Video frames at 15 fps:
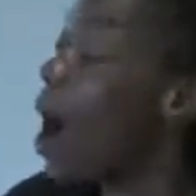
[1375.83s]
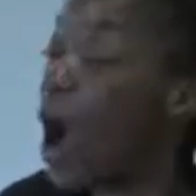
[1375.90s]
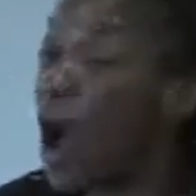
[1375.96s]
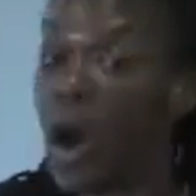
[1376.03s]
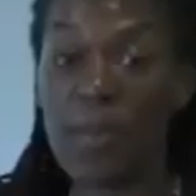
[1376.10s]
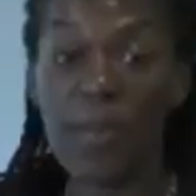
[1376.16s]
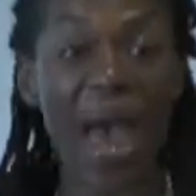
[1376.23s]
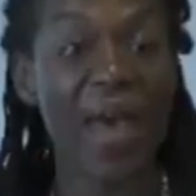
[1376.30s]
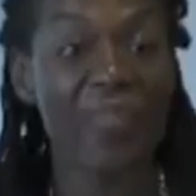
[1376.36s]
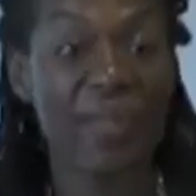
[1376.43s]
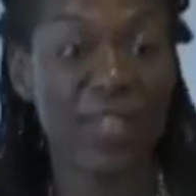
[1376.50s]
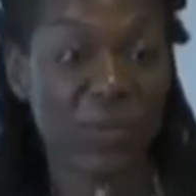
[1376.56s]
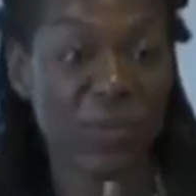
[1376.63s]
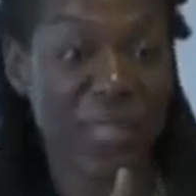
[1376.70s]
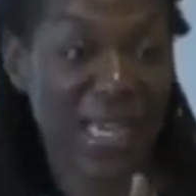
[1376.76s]
Um, and
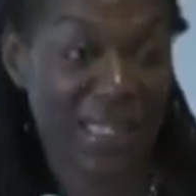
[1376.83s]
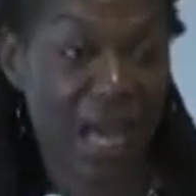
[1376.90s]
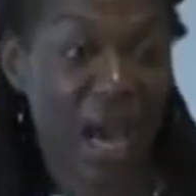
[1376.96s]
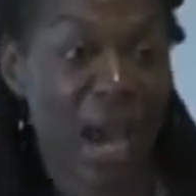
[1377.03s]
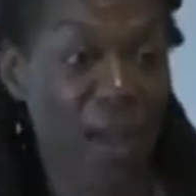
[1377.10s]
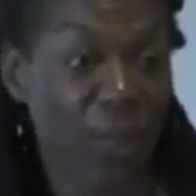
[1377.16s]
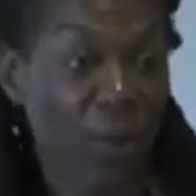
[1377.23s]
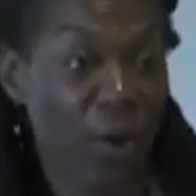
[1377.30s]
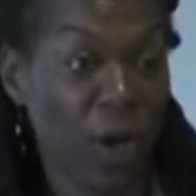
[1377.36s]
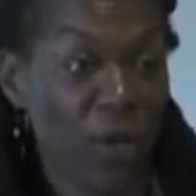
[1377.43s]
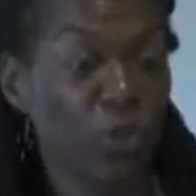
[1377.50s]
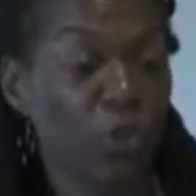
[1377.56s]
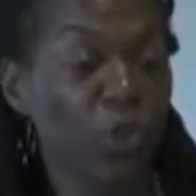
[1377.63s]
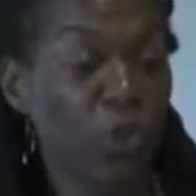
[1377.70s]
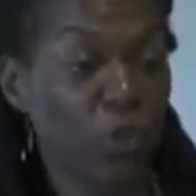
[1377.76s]
this was at time
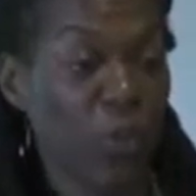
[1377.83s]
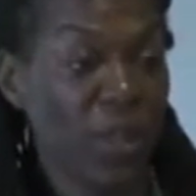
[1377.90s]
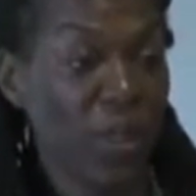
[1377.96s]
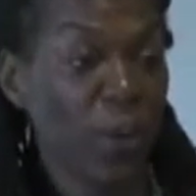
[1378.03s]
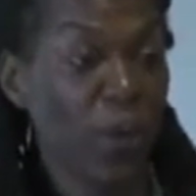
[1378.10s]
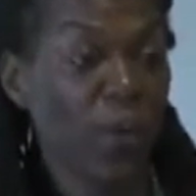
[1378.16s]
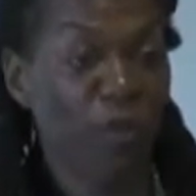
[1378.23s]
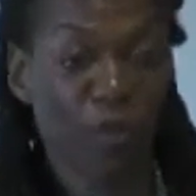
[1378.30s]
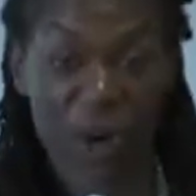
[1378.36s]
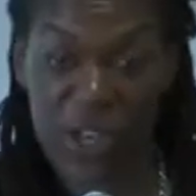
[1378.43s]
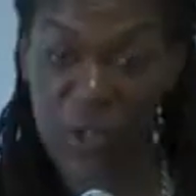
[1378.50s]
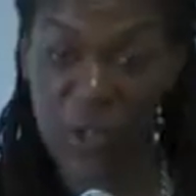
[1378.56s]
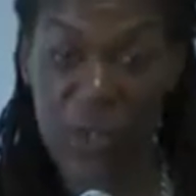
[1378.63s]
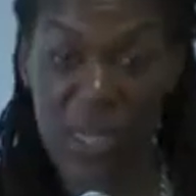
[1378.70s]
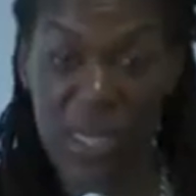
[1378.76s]
one, which is when they were
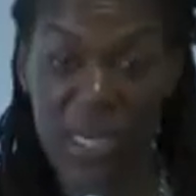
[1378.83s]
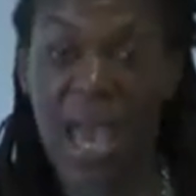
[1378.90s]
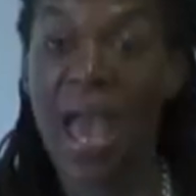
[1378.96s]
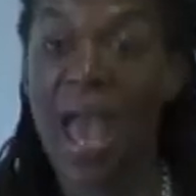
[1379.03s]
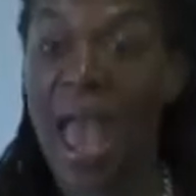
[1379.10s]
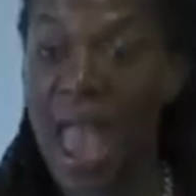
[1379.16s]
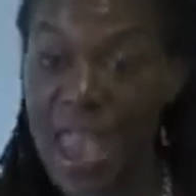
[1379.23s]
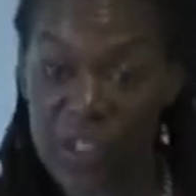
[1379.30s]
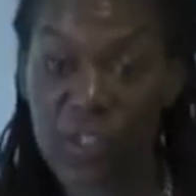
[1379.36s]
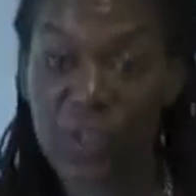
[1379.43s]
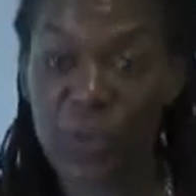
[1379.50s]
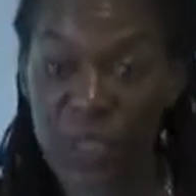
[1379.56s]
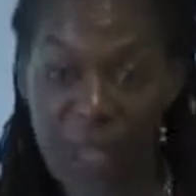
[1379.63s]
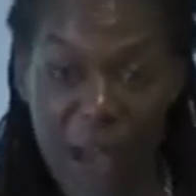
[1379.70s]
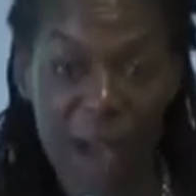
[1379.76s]
freshmen
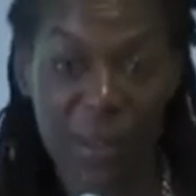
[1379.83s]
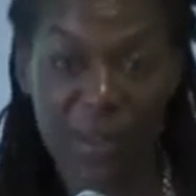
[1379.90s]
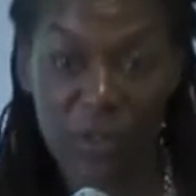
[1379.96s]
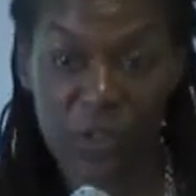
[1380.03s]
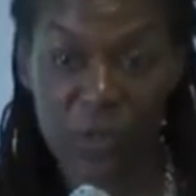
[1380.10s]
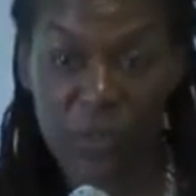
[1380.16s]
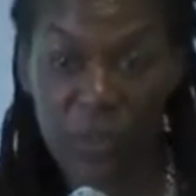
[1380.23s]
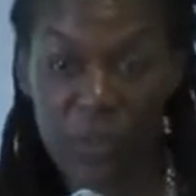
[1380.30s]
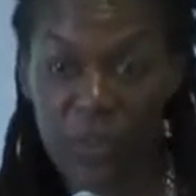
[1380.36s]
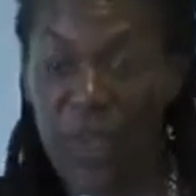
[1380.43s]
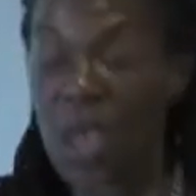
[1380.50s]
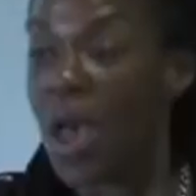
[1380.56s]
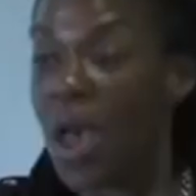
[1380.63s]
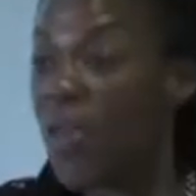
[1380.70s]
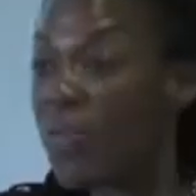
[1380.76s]
entering college.
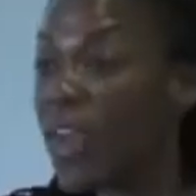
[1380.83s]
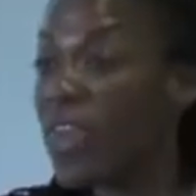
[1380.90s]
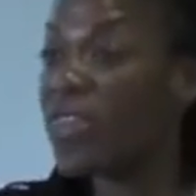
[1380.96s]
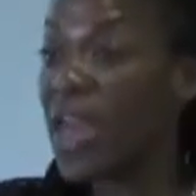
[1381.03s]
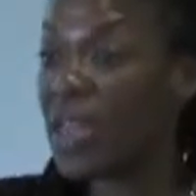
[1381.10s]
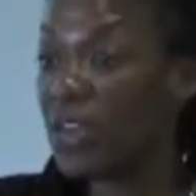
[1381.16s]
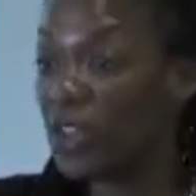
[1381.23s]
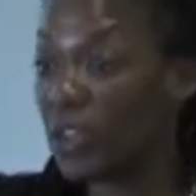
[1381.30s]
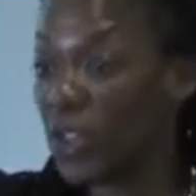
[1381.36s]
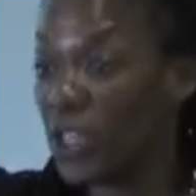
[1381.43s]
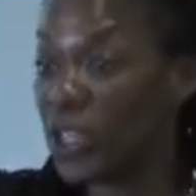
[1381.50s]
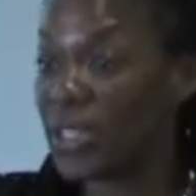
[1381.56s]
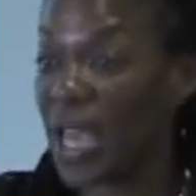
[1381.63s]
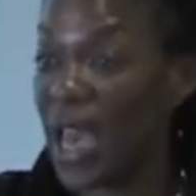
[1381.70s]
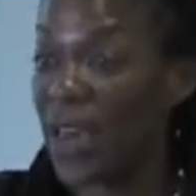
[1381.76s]
They then
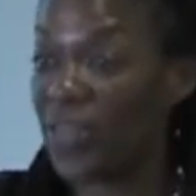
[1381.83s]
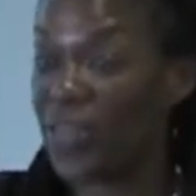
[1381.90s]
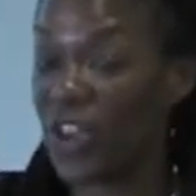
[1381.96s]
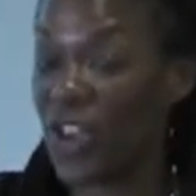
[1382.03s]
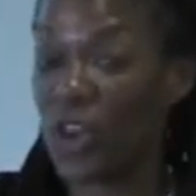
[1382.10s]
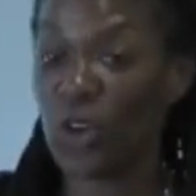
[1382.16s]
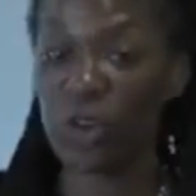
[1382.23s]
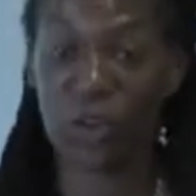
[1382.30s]
looked at their